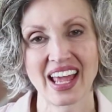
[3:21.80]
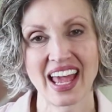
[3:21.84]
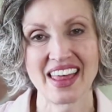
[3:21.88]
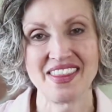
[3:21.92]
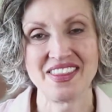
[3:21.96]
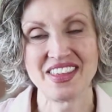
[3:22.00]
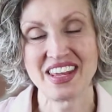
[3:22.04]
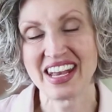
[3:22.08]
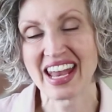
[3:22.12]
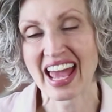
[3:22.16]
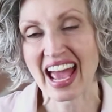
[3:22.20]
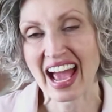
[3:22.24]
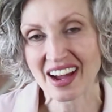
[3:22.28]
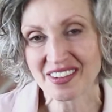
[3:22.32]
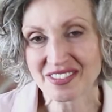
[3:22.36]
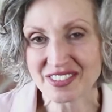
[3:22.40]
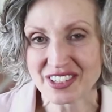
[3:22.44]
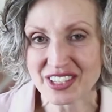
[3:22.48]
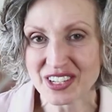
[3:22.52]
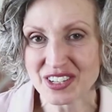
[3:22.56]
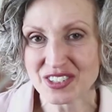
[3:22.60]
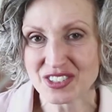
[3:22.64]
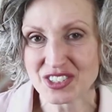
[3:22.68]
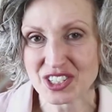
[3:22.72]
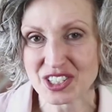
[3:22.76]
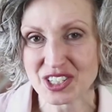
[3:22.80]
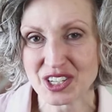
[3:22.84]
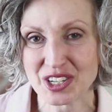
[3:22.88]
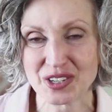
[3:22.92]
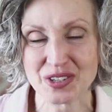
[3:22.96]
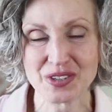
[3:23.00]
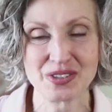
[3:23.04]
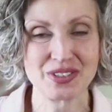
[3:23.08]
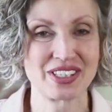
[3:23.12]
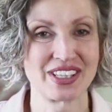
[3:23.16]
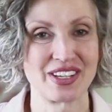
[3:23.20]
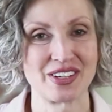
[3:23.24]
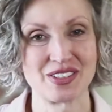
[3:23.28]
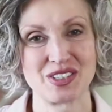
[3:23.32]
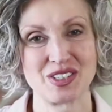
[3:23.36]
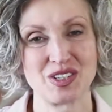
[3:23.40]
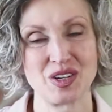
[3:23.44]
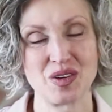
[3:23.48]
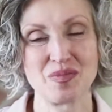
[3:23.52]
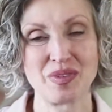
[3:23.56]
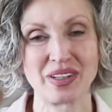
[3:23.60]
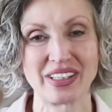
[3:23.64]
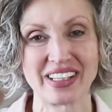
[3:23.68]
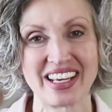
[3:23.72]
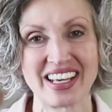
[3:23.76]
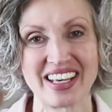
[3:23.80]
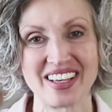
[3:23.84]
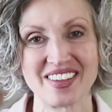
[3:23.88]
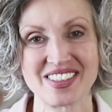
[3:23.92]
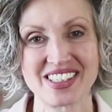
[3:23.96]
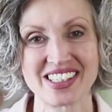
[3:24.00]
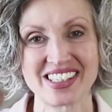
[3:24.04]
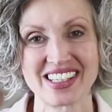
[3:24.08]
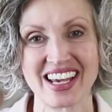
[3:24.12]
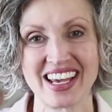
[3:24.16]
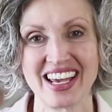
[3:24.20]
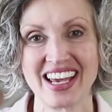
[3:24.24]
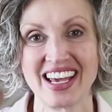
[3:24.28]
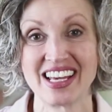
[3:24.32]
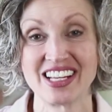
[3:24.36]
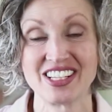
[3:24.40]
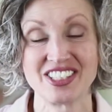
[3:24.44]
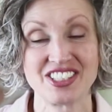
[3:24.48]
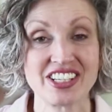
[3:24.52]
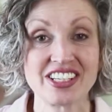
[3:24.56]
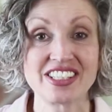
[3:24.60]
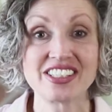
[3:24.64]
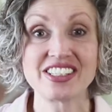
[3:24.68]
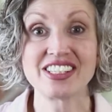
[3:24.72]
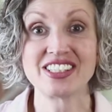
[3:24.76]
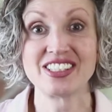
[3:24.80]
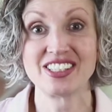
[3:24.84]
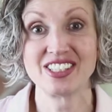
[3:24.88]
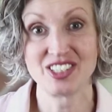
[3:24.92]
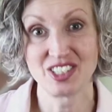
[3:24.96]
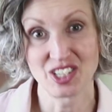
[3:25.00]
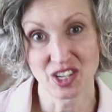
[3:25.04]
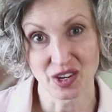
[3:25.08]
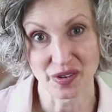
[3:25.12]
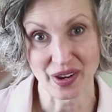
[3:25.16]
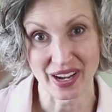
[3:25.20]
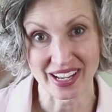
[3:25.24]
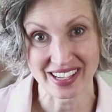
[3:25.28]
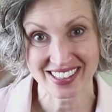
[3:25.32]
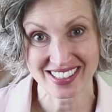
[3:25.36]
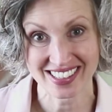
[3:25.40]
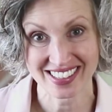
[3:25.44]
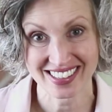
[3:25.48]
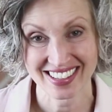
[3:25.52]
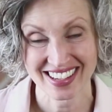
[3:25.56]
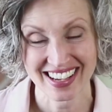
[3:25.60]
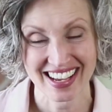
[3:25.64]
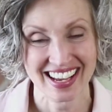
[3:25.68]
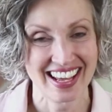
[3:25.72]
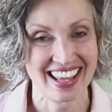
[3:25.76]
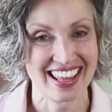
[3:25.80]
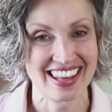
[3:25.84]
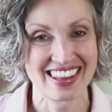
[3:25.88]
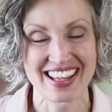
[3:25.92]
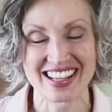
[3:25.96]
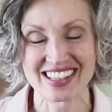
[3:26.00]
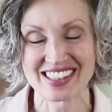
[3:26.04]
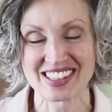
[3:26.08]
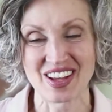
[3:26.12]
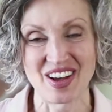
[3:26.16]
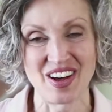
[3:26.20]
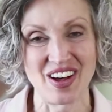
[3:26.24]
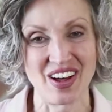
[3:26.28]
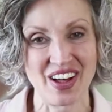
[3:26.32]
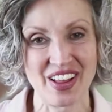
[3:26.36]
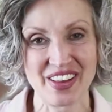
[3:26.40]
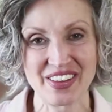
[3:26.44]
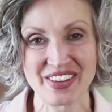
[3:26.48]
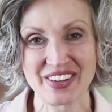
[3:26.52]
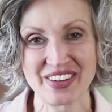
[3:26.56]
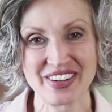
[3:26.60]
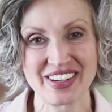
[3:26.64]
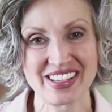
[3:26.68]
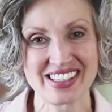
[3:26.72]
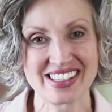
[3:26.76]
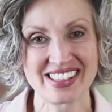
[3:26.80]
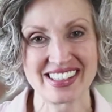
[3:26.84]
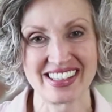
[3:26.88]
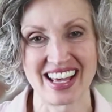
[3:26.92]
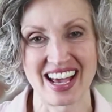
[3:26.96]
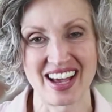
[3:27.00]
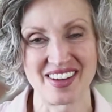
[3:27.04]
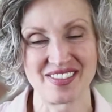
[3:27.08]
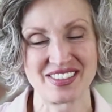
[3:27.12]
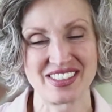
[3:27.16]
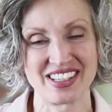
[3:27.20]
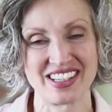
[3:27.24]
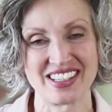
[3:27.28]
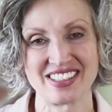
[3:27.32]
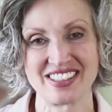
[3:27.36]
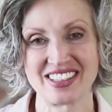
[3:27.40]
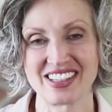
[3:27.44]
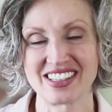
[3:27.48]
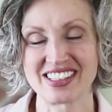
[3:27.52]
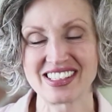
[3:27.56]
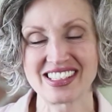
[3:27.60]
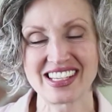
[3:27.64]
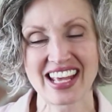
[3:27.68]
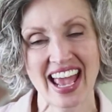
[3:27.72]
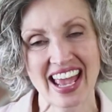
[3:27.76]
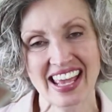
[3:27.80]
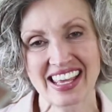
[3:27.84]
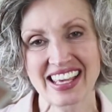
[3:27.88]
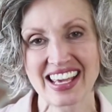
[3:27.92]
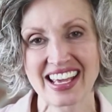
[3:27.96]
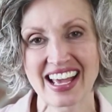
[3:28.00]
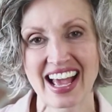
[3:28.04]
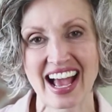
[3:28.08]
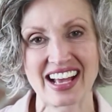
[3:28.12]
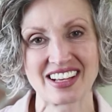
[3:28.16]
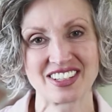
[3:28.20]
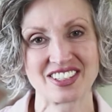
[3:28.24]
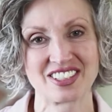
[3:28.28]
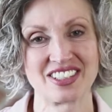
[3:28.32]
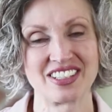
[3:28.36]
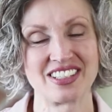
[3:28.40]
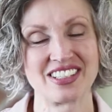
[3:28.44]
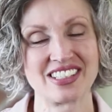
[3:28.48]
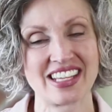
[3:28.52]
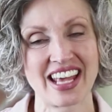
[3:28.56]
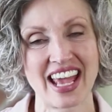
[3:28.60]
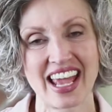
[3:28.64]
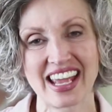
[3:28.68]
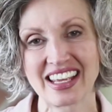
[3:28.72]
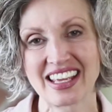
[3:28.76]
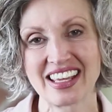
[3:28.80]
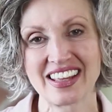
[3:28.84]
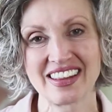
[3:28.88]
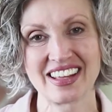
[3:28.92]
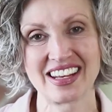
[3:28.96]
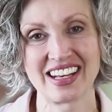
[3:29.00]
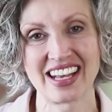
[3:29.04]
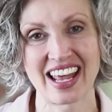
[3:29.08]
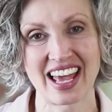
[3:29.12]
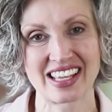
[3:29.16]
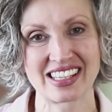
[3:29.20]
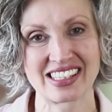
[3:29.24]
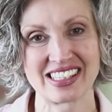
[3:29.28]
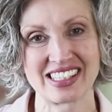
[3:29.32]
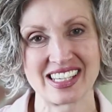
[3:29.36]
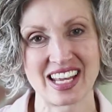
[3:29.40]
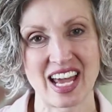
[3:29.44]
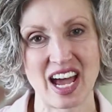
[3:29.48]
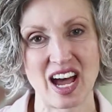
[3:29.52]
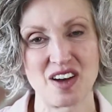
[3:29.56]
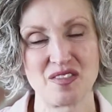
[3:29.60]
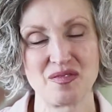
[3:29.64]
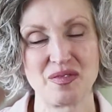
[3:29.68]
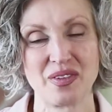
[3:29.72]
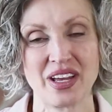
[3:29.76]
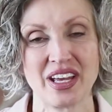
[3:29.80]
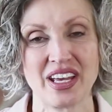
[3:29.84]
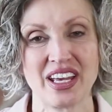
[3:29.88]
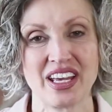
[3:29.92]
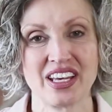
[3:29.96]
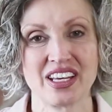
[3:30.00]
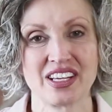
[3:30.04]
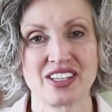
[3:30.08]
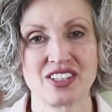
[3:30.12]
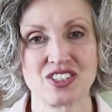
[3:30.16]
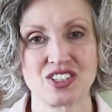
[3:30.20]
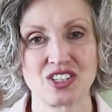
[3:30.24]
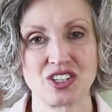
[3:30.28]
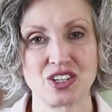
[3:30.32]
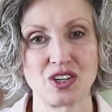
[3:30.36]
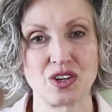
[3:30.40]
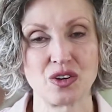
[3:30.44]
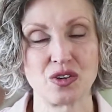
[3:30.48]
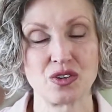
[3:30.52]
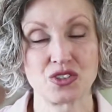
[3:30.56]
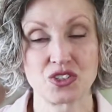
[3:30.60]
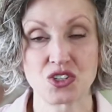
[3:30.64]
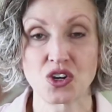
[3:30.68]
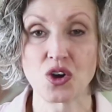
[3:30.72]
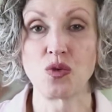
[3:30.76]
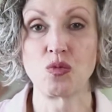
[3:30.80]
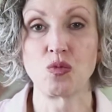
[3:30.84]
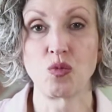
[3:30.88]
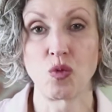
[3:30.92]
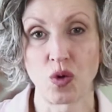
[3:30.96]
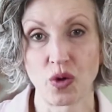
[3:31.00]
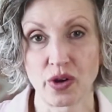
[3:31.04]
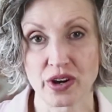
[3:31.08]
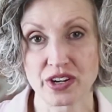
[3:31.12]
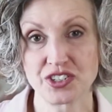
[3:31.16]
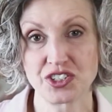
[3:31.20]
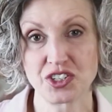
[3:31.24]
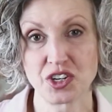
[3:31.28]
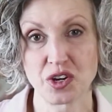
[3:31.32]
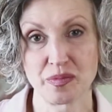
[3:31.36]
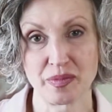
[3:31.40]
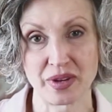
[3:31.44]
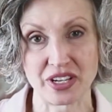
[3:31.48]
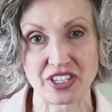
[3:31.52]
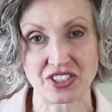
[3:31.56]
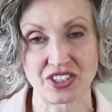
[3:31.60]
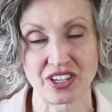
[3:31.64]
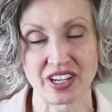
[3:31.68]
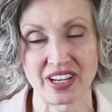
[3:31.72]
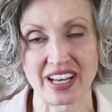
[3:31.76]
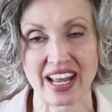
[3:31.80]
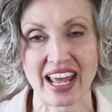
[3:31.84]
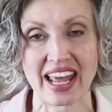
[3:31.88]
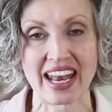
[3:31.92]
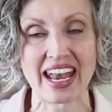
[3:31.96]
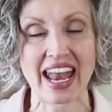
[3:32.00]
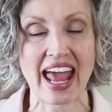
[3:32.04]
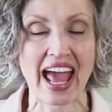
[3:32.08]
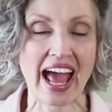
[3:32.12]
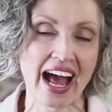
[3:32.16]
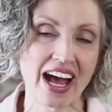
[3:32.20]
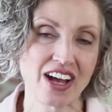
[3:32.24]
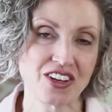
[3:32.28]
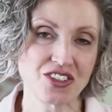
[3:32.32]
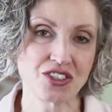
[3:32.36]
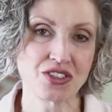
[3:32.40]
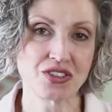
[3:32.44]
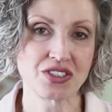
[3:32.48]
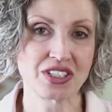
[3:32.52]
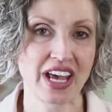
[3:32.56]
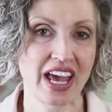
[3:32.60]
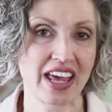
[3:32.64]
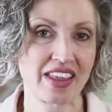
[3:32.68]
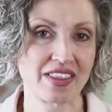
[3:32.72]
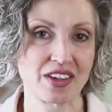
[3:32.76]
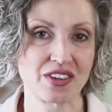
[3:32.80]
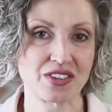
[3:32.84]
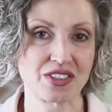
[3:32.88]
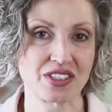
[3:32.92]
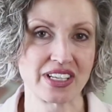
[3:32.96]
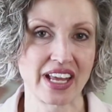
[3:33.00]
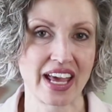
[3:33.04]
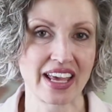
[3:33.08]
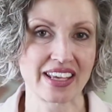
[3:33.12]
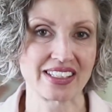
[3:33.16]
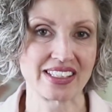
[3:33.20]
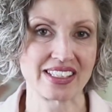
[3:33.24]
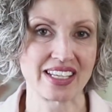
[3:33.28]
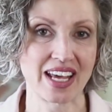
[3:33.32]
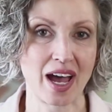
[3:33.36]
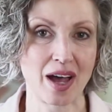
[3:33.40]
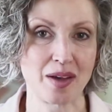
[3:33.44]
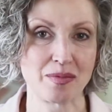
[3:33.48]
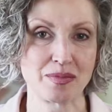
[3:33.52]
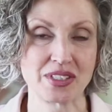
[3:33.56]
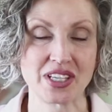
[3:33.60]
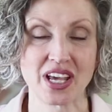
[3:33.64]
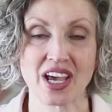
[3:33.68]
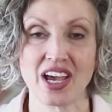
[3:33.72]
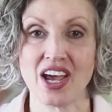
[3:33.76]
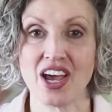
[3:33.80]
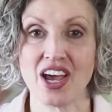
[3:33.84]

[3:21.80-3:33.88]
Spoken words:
And then after you choose those new beliefs, just do it. That's all there is left, is just taking action, taking the next step towards your mission. And as you take those next steps,